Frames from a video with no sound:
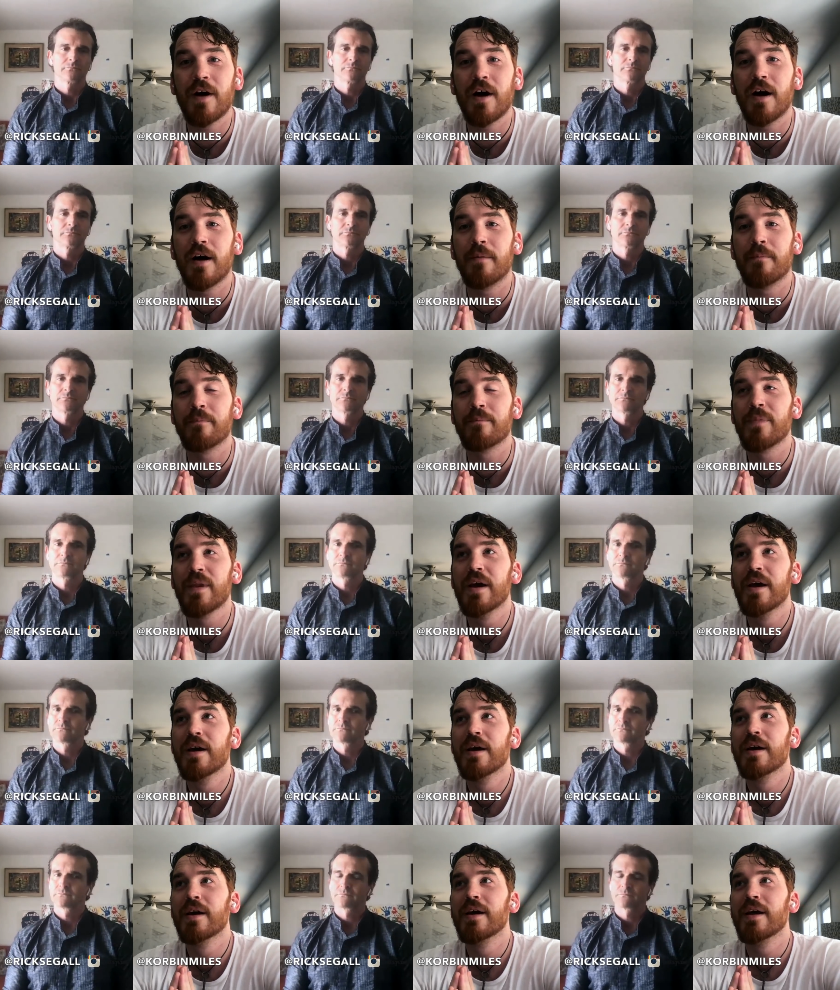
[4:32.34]
Speaker 1: Um,
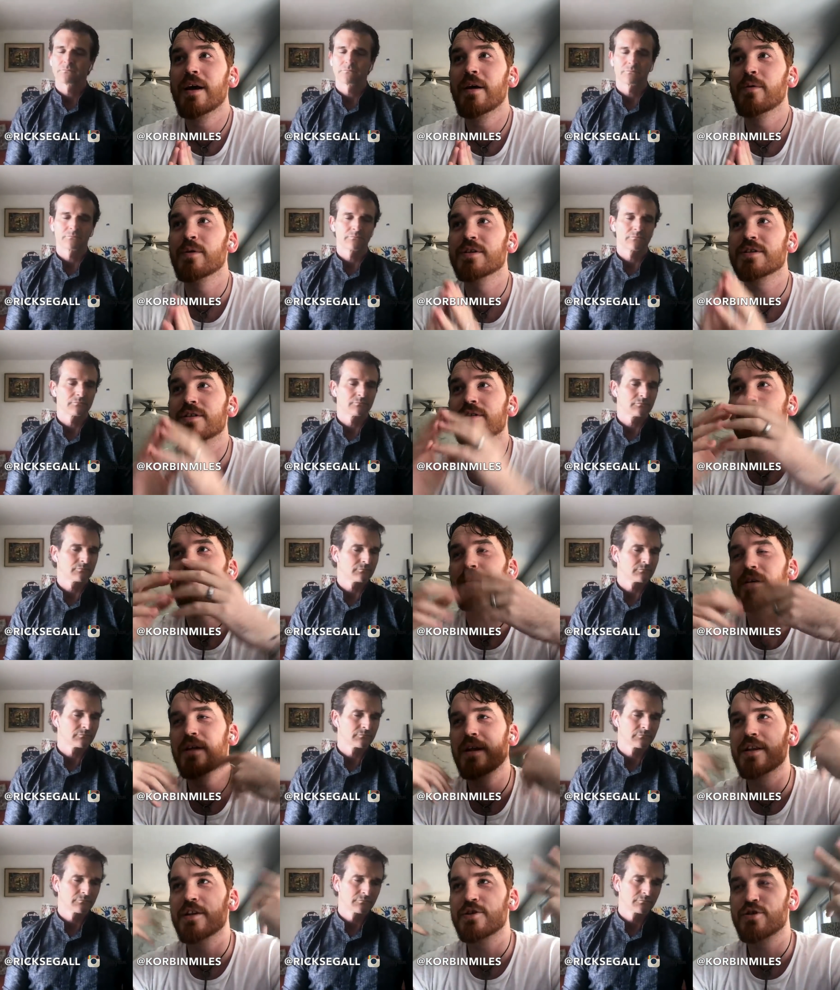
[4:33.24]
it was
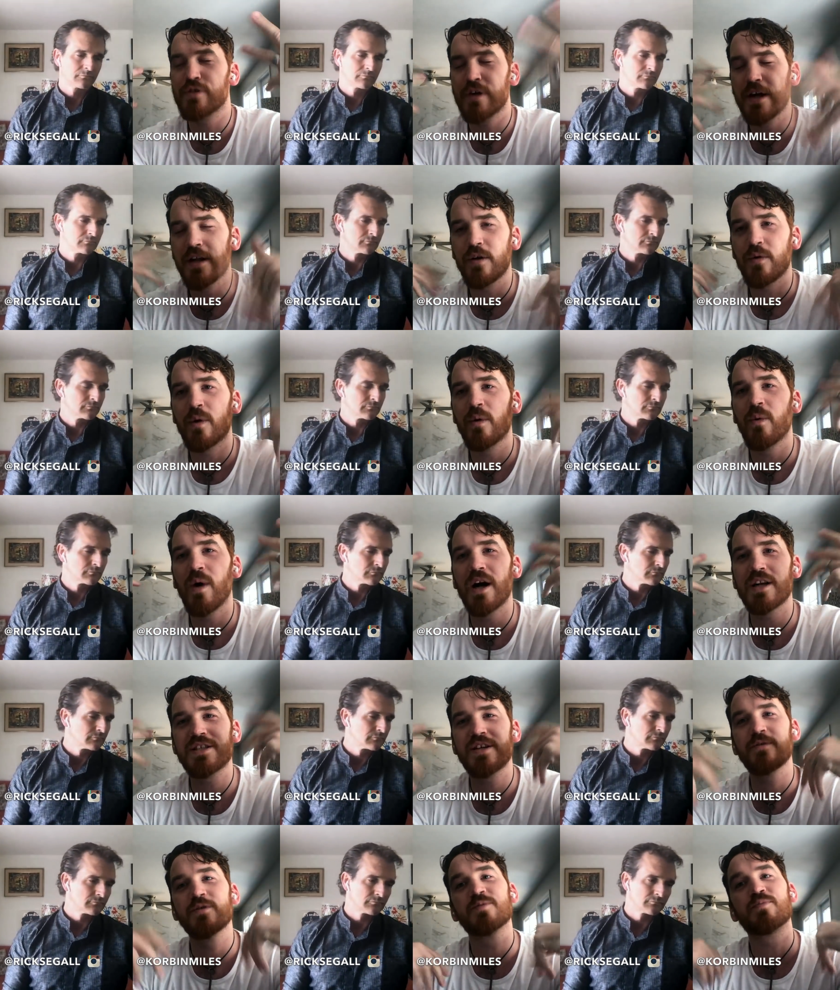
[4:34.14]
in the trailer we
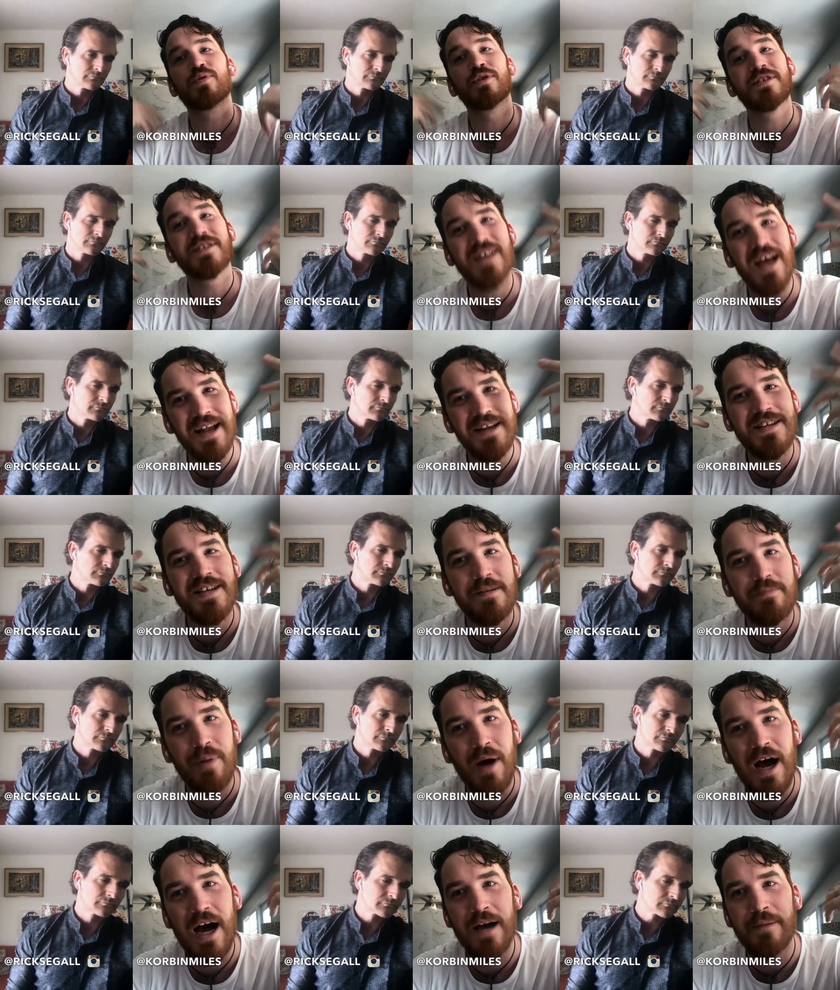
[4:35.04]
watched. It was
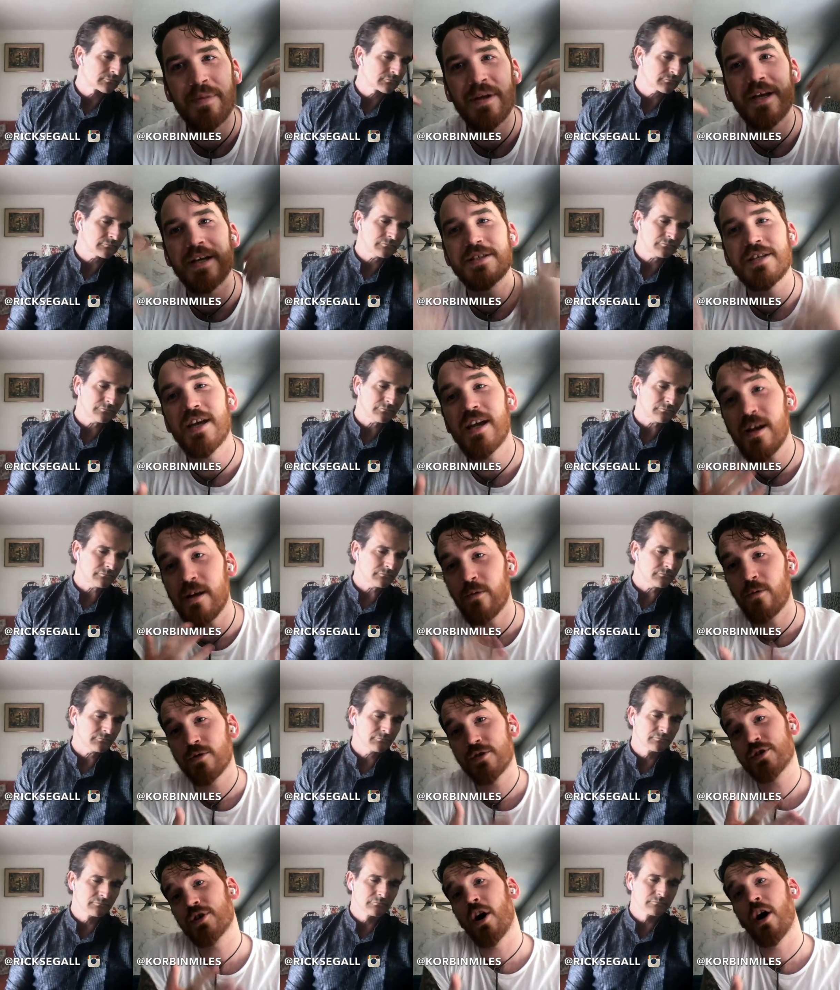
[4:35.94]
presented by because
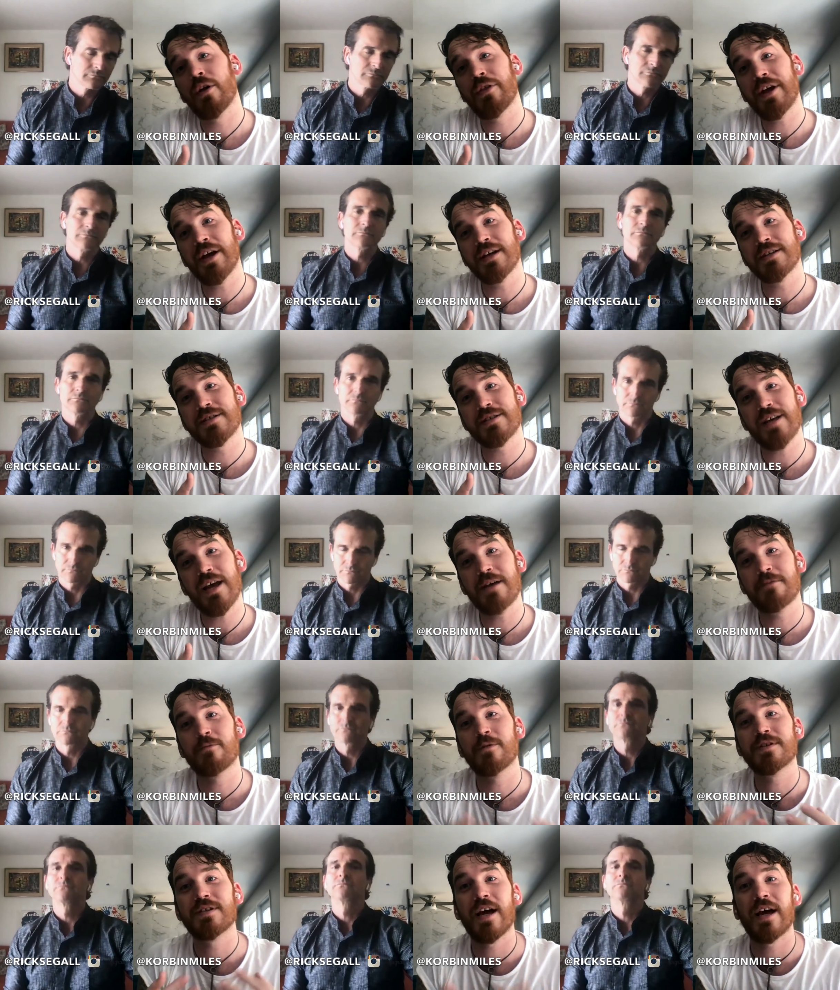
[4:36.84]
he saw this
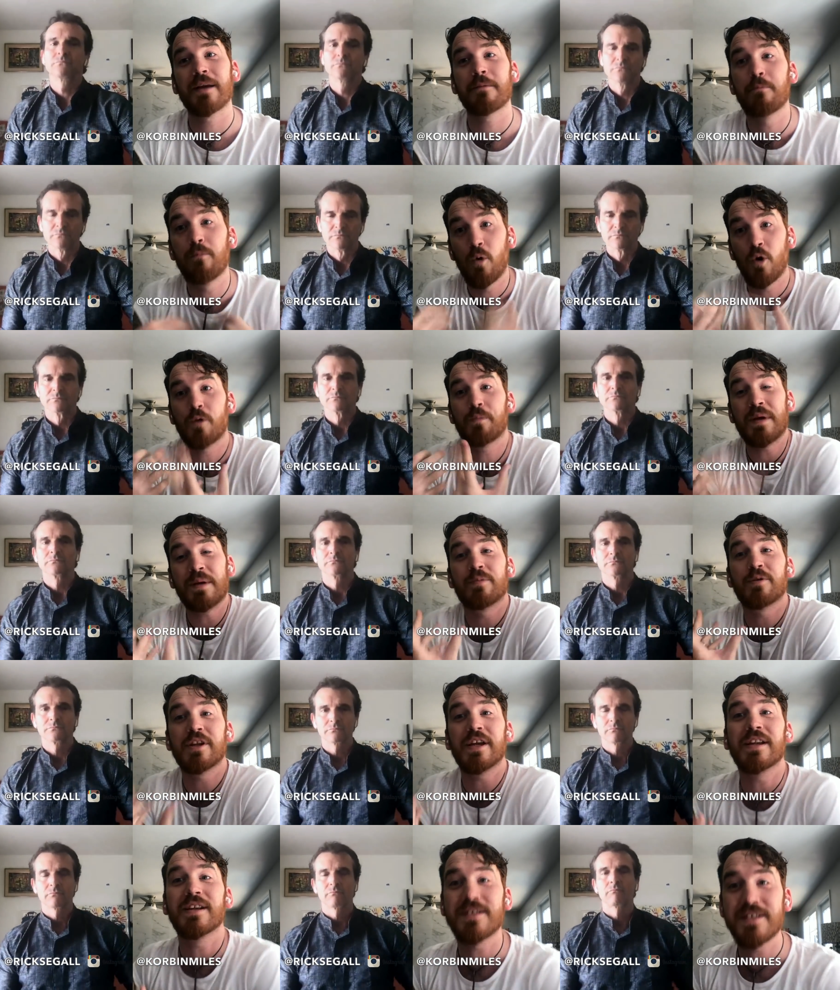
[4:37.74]
and was like, "More
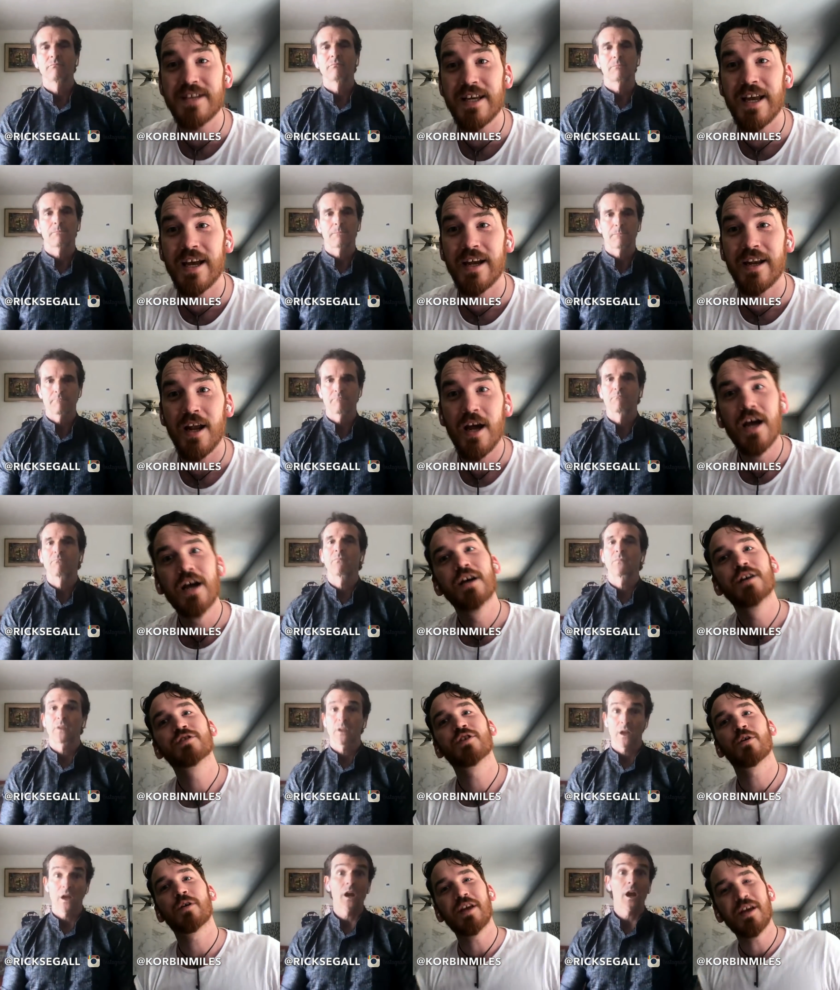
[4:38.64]
people need to see it,"
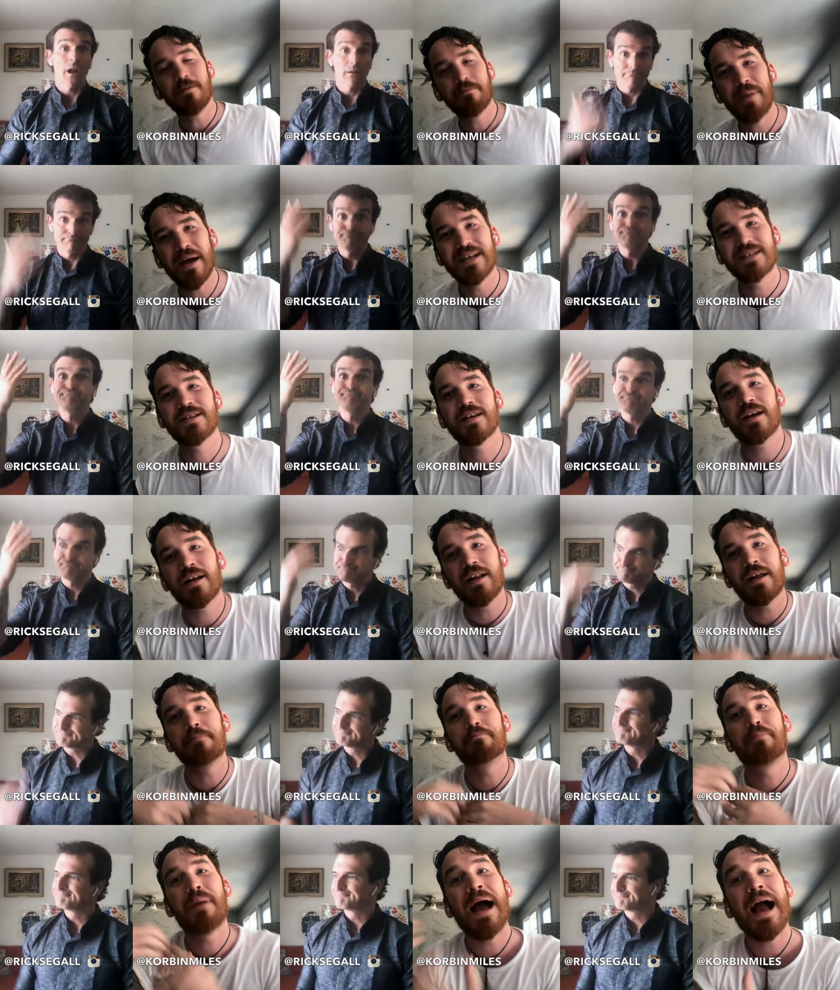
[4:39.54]
so he
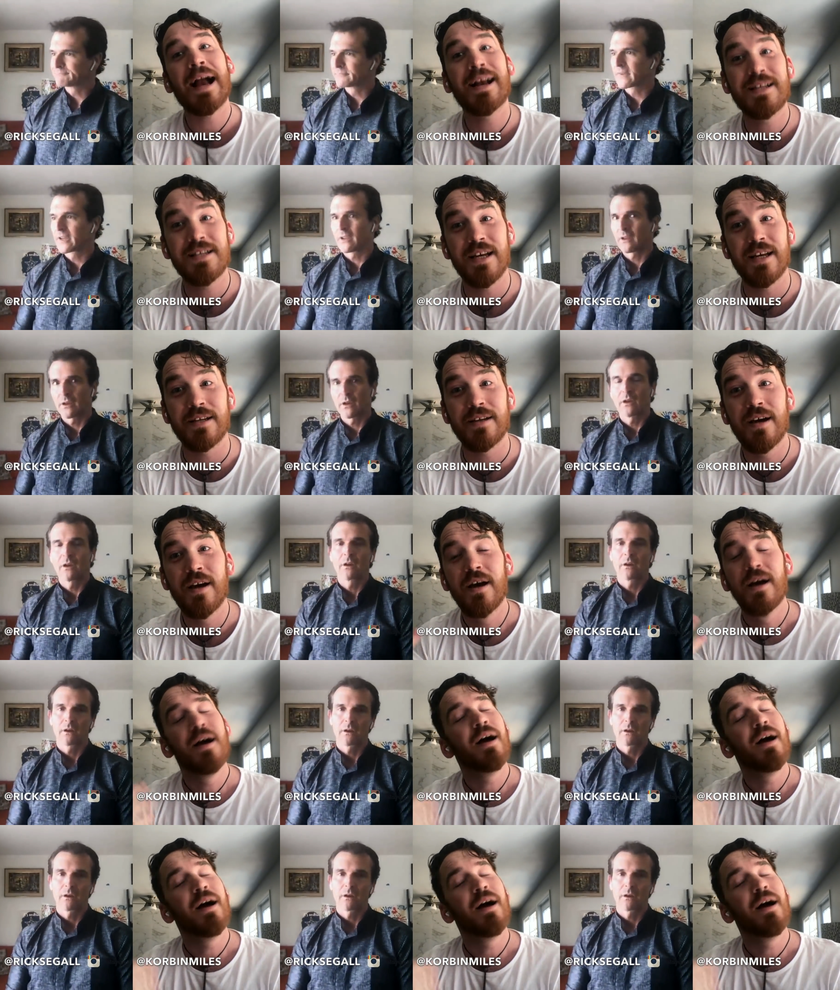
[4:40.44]
basically backed it.